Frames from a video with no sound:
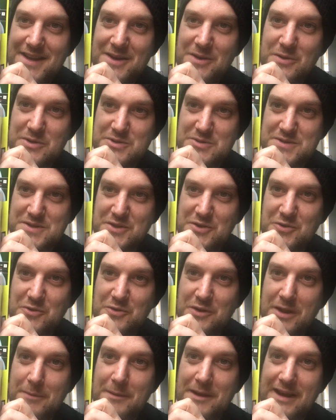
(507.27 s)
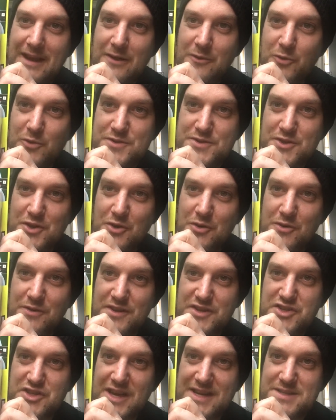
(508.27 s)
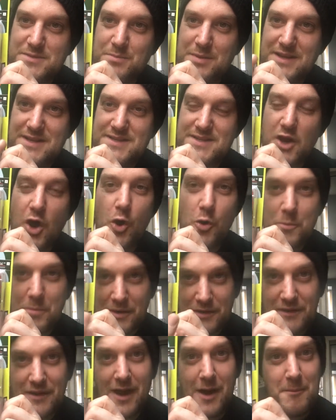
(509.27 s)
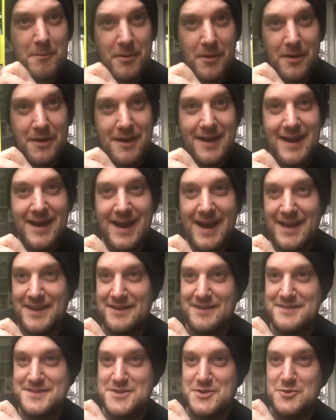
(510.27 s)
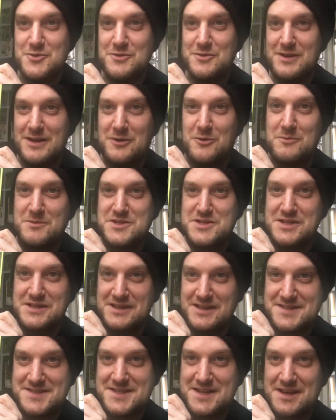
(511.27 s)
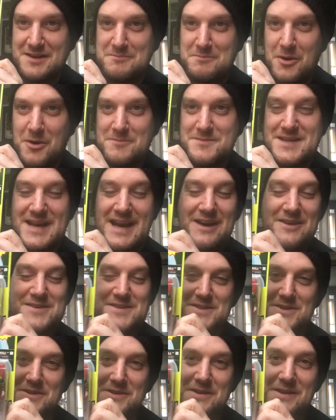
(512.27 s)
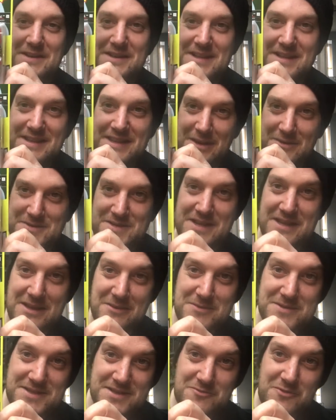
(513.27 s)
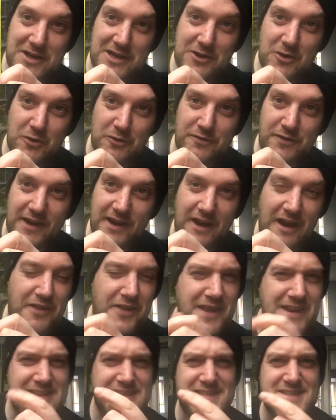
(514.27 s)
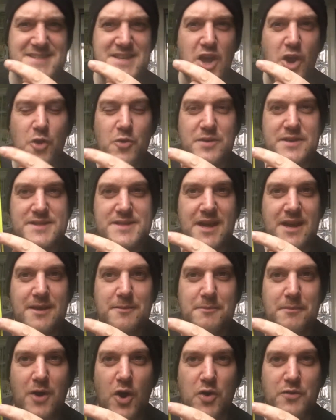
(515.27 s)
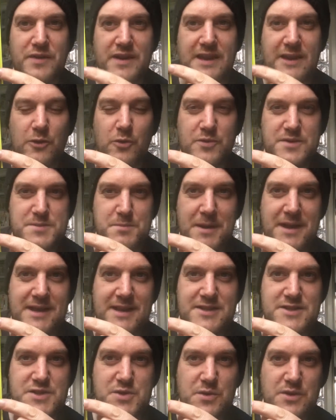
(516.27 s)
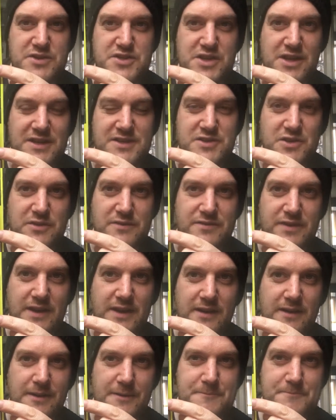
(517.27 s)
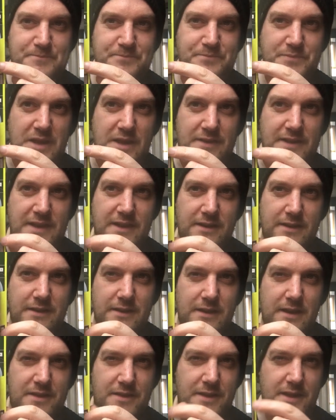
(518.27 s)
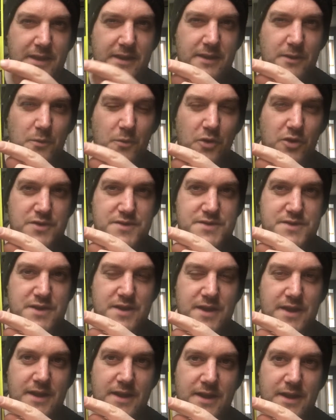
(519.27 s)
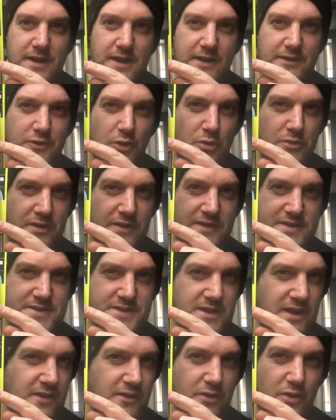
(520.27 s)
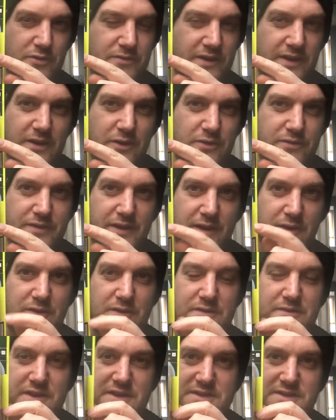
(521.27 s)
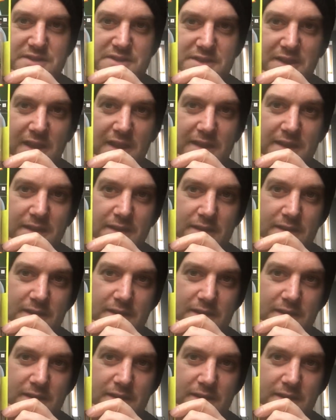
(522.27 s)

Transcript: which was a cool gimmick. And also the chest piece opened up and 2 little machine guns kind of popped out. So that was a really cool figure. I think this is the only time Overkill was made into a G.I. Joe figure. I think it was. I don't think there's another Overkill figure in the vintage line.